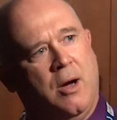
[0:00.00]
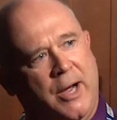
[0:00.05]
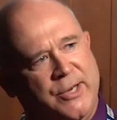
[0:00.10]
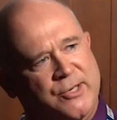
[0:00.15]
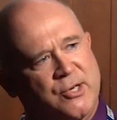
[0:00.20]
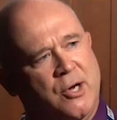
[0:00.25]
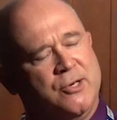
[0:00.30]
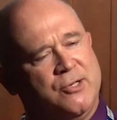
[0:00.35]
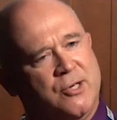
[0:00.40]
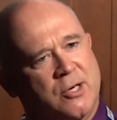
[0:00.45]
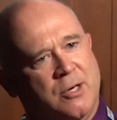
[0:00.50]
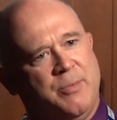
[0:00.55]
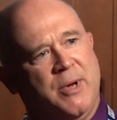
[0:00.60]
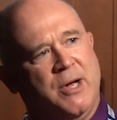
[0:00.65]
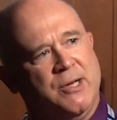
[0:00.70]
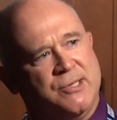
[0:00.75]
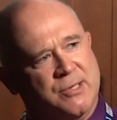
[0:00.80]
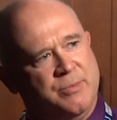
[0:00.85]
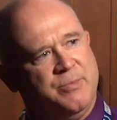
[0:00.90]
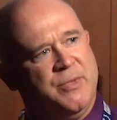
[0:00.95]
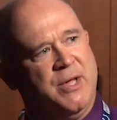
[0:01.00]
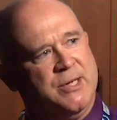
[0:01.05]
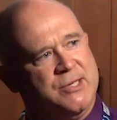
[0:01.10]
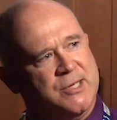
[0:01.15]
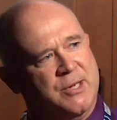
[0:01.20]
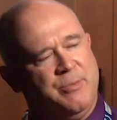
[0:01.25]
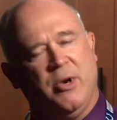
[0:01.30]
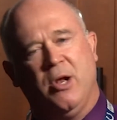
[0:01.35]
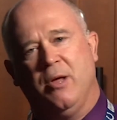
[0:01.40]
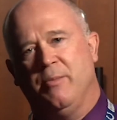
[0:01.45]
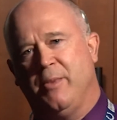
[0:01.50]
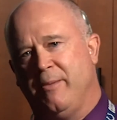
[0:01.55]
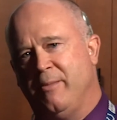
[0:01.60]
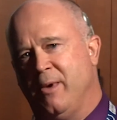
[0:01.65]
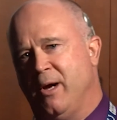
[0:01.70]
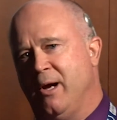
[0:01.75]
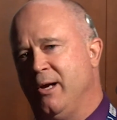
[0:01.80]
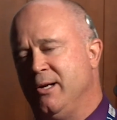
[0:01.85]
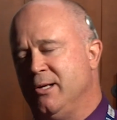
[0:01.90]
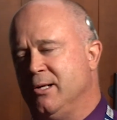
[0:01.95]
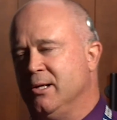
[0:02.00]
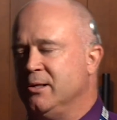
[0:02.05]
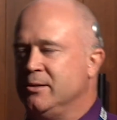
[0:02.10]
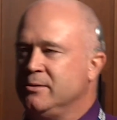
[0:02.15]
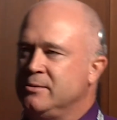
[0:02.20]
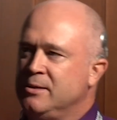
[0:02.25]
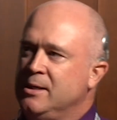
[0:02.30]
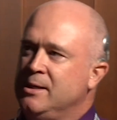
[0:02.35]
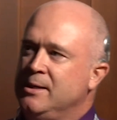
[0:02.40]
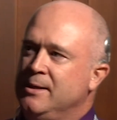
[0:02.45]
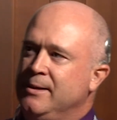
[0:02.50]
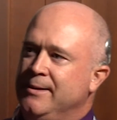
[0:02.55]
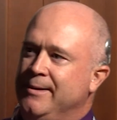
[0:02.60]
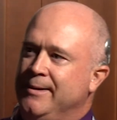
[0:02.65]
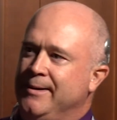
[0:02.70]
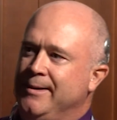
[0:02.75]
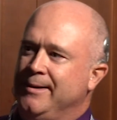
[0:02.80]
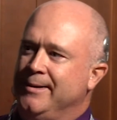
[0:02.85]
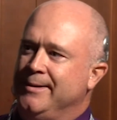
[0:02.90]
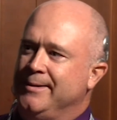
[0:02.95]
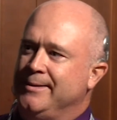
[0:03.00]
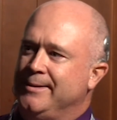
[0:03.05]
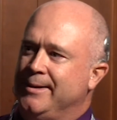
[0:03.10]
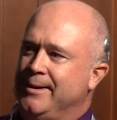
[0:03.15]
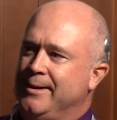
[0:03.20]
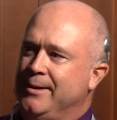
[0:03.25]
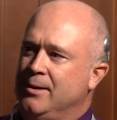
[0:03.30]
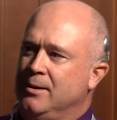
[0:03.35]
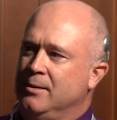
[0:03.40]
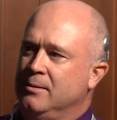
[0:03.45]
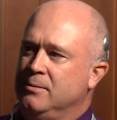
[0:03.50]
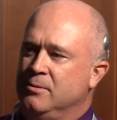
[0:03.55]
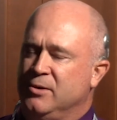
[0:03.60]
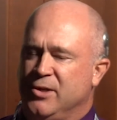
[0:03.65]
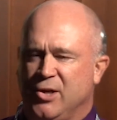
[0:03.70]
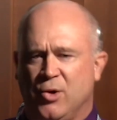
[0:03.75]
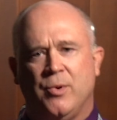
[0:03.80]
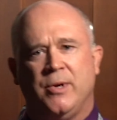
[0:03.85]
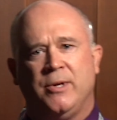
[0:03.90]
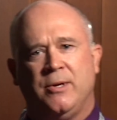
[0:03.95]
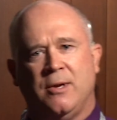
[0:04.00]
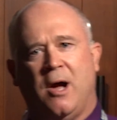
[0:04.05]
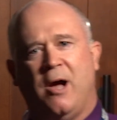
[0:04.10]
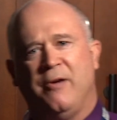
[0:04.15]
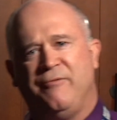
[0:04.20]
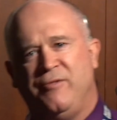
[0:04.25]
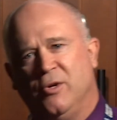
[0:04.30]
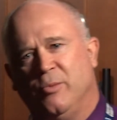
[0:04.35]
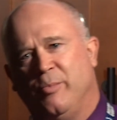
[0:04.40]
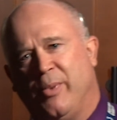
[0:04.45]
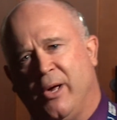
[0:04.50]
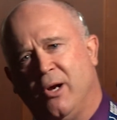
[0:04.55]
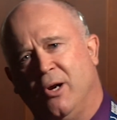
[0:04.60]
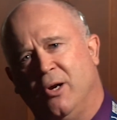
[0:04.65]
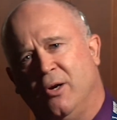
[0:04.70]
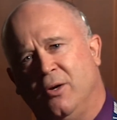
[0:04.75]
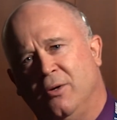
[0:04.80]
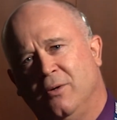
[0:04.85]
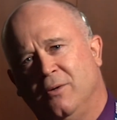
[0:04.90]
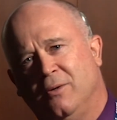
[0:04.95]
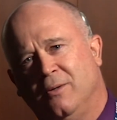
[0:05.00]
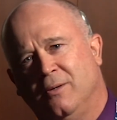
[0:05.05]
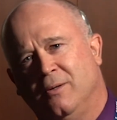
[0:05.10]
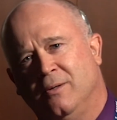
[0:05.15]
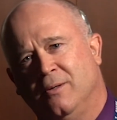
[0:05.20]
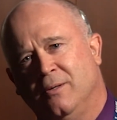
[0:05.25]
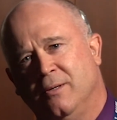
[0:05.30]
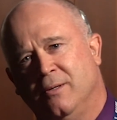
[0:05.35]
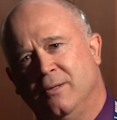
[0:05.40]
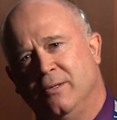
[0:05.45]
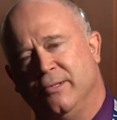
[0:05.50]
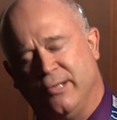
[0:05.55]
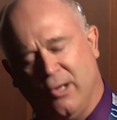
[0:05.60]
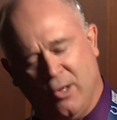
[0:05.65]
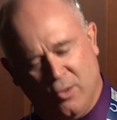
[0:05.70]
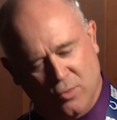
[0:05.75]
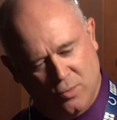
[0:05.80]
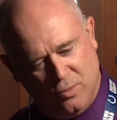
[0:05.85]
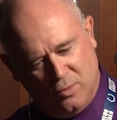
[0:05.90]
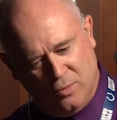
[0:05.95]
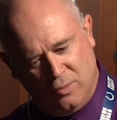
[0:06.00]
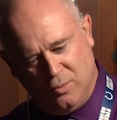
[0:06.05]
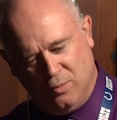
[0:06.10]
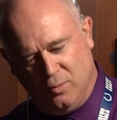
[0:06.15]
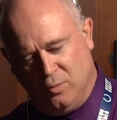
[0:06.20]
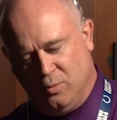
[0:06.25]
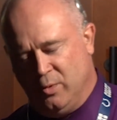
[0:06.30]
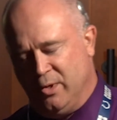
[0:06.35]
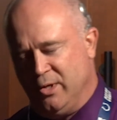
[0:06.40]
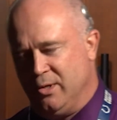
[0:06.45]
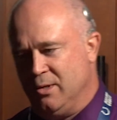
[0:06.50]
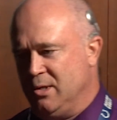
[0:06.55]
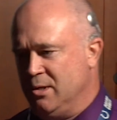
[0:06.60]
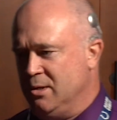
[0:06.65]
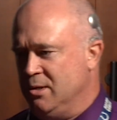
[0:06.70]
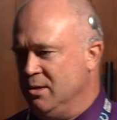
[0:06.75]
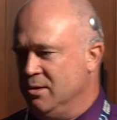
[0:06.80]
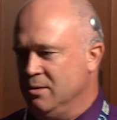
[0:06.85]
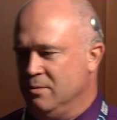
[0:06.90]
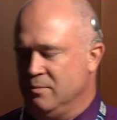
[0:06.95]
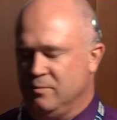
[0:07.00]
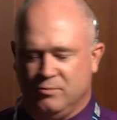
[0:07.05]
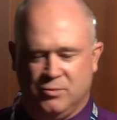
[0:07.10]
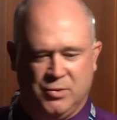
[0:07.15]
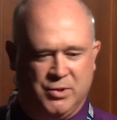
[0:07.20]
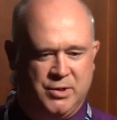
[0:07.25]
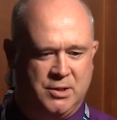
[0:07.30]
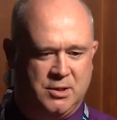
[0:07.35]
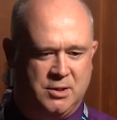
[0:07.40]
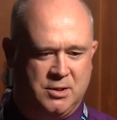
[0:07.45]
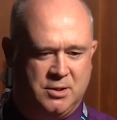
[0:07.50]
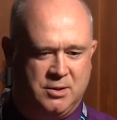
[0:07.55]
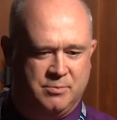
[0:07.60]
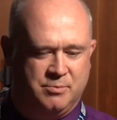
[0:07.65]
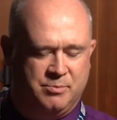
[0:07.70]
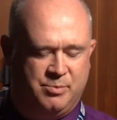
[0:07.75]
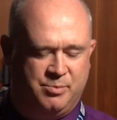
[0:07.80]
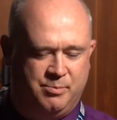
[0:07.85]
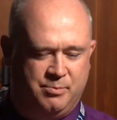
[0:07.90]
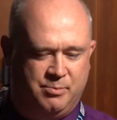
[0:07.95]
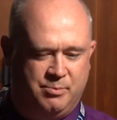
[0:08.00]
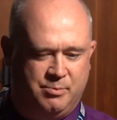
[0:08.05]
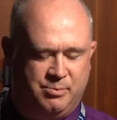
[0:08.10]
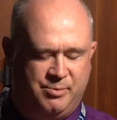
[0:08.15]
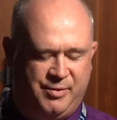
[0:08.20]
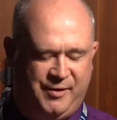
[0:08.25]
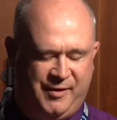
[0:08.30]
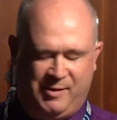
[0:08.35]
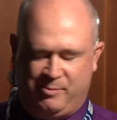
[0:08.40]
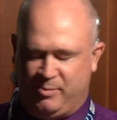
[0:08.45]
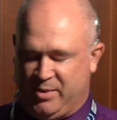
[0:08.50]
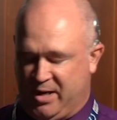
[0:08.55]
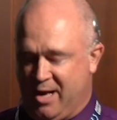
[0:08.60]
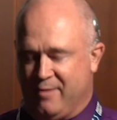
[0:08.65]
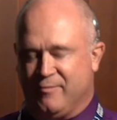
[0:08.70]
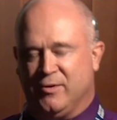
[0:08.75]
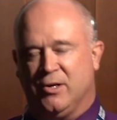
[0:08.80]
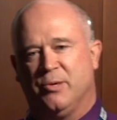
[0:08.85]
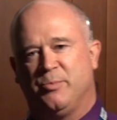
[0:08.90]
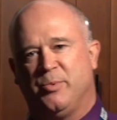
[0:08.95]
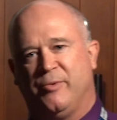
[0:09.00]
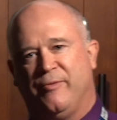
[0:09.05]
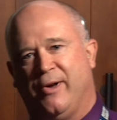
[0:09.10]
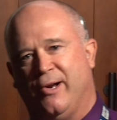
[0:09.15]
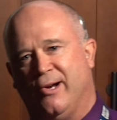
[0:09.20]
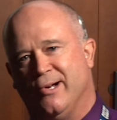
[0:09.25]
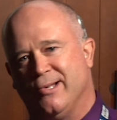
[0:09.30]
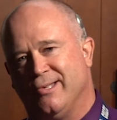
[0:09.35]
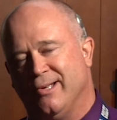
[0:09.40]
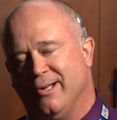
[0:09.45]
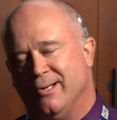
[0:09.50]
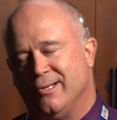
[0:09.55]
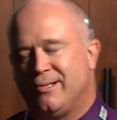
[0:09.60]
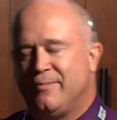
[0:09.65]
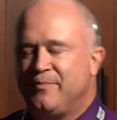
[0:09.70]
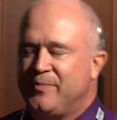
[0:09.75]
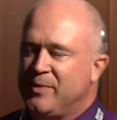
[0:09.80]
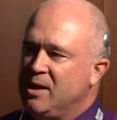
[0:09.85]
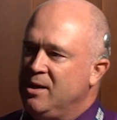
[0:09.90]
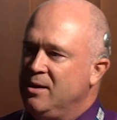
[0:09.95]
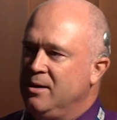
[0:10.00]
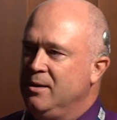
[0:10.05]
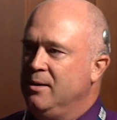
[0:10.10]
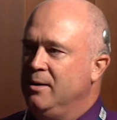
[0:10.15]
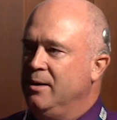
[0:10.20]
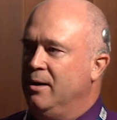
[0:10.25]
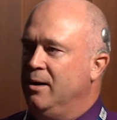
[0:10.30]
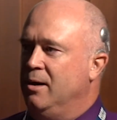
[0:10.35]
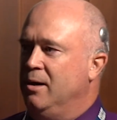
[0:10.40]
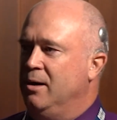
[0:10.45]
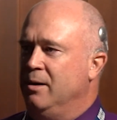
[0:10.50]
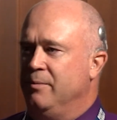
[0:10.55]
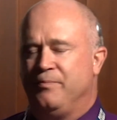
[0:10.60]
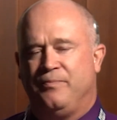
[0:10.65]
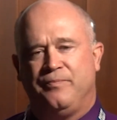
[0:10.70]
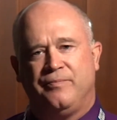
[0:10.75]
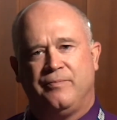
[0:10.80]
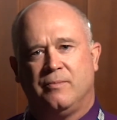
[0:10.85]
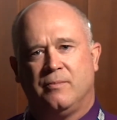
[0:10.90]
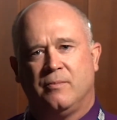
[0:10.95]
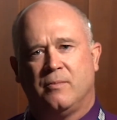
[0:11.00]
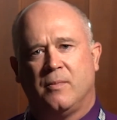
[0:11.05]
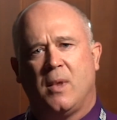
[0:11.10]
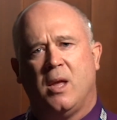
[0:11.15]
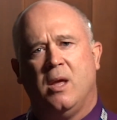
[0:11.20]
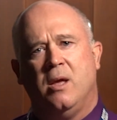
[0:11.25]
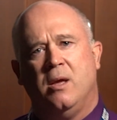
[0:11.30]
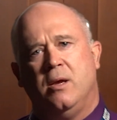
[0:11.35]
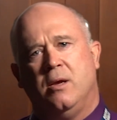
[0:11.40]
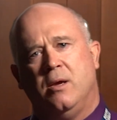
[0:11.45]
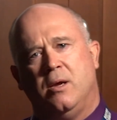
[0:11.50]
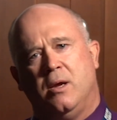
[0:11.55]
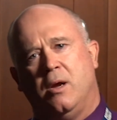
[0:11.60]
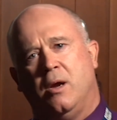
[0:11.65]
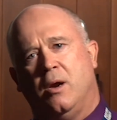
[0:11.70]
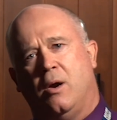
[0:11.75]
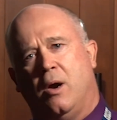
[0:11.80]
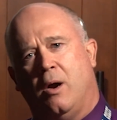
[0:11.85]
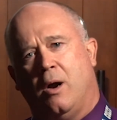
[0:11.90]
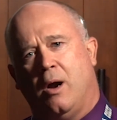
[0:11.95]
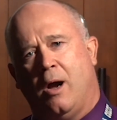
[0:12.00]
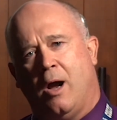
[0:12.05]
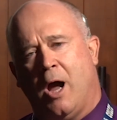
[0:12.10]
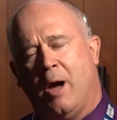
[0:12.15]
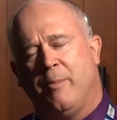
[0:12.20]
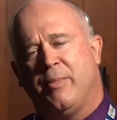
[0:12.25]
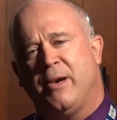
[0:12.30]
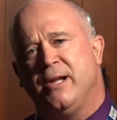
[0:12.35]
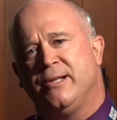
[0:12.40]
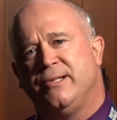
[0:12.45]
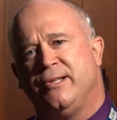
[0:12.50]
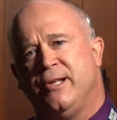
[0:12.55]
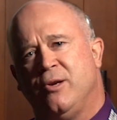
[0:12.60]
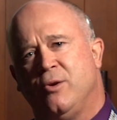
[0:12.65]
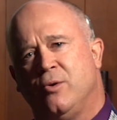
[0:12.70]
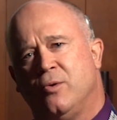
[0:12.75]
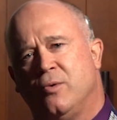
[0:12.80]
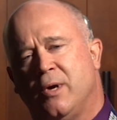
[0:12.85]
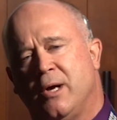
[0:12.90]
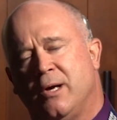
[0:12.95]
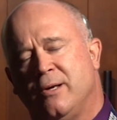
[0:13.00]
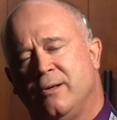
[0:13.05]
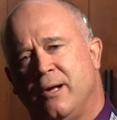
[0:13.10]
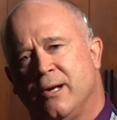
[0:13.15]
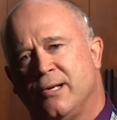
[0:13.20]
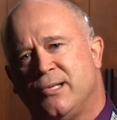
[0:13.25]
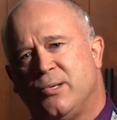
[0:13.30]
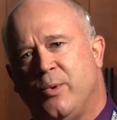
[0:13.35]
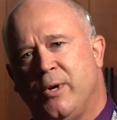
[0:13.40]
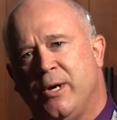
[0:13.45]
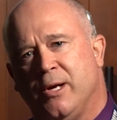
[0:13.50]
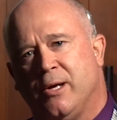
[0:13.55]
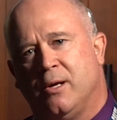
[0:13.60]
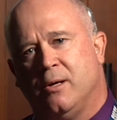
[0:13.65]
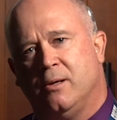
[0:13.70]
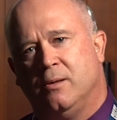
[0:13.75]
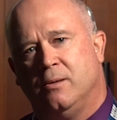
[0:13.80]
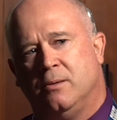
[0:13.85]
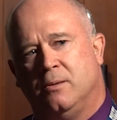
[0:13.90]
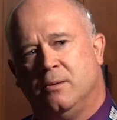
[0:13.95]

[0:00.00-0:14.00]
I talked to her about some things that have been on my mind and and uh, you know what? I feel better. So when the when the behavioral health provider says, um, how about I see you uh, next week?